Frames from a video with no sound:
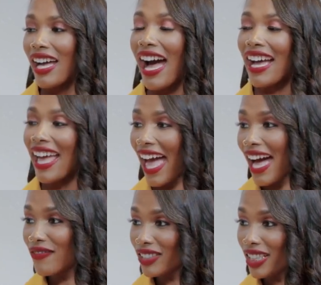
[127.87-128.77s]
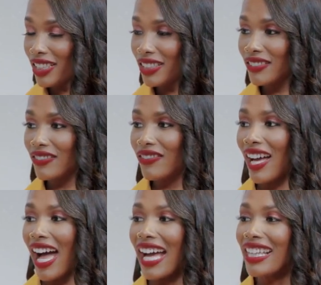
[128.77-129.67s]
I have love,
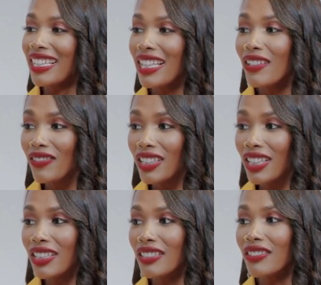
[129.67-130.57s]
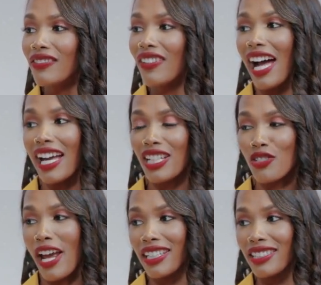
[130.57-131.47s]
I give love, I
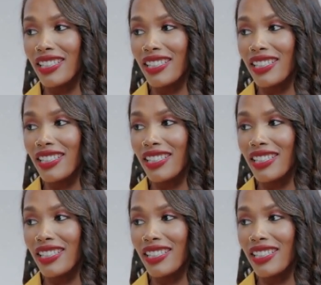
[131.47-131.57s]
attract